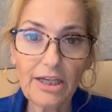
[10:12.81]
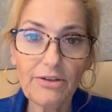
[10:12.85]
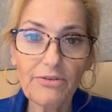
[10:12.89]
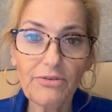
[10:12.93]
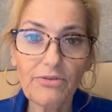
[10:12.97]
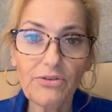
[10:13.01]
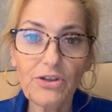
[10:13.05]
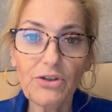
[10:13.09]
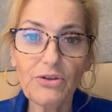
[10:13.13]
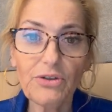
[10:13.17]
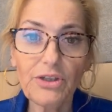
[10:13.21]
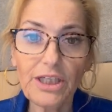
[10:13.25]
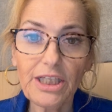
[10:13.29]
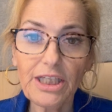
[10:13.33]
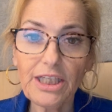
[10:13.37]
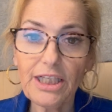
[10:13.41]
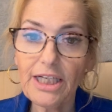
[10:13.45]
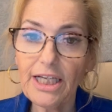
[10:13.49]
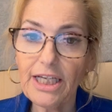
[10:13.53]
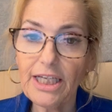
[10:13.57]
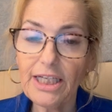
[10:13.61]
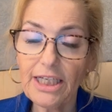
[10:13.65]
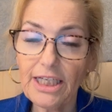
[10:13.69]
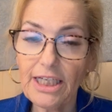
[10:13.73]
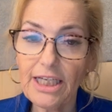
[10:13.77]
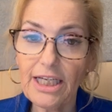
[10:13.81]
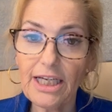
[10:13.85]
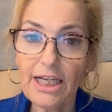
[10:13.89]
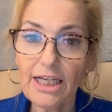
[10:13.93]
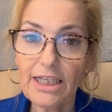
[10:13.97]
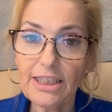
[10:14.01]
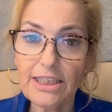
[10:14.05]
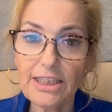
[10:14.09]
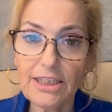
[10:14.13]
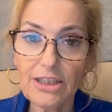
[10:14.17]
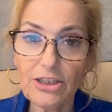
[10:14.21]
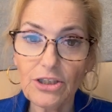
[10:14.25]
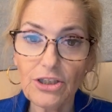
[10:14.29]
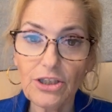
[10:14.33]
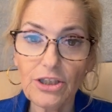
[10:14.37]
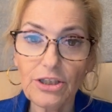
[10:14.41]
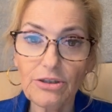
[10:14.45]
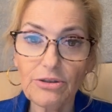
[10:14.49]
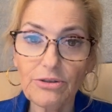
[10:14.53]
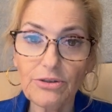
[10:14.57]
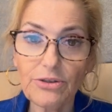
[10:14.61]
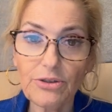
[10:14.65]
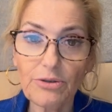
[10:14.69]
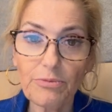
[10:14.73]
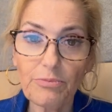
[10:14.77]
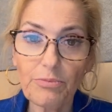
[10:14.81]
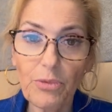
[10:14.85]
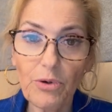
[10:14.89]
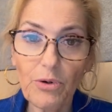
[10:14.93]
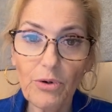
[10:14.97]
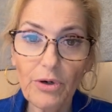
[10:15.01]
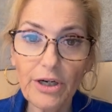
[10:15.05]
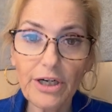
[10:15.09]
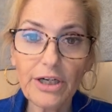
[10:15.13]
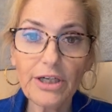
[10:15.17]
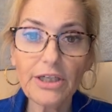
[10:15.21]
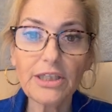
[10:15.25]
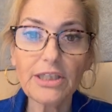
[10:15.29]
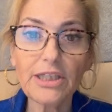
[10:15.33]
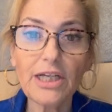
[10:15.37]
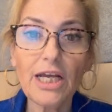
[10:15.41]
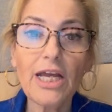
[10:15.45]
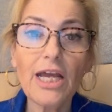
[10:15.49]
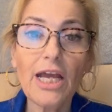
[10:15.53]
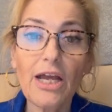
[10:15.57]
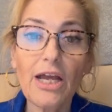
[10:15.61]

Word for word: If you need any additional support,